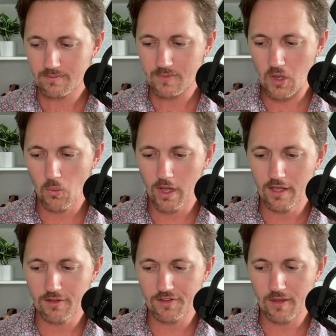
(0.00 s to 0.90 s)

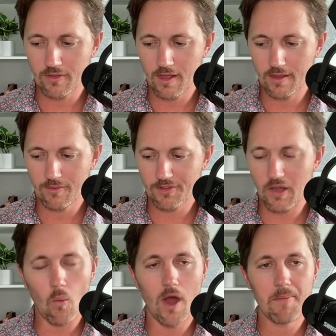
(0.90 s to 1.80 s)
was, it was
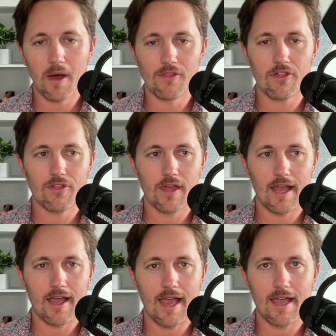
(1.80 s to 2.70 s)
like 1 month.
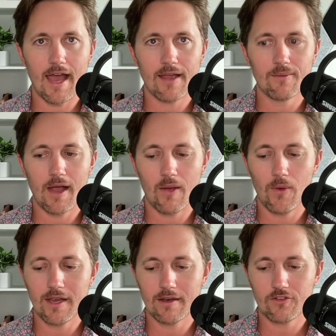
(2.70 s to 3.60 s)
I
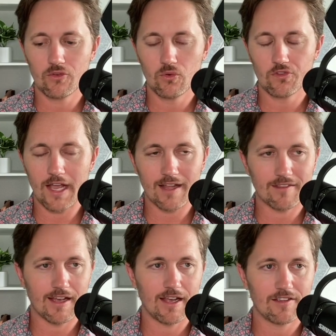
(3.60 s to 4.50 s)
went to
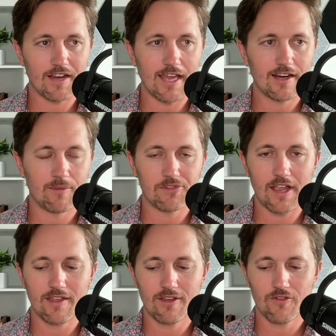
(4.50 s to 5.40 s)
Zacatecas and I ended up
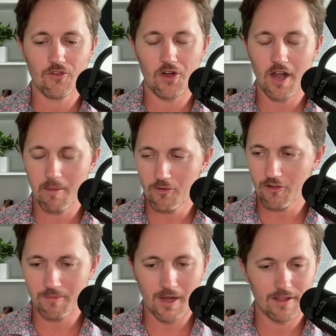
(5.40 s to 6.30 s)
staying there for a number
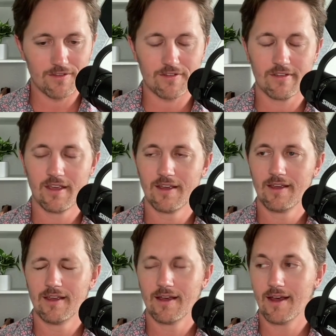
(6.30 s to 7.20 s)
of months.
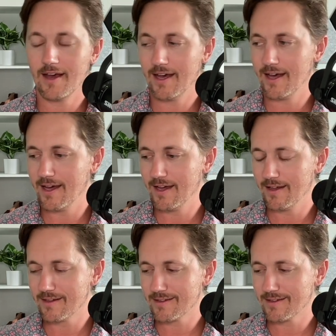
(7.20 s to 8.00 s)
The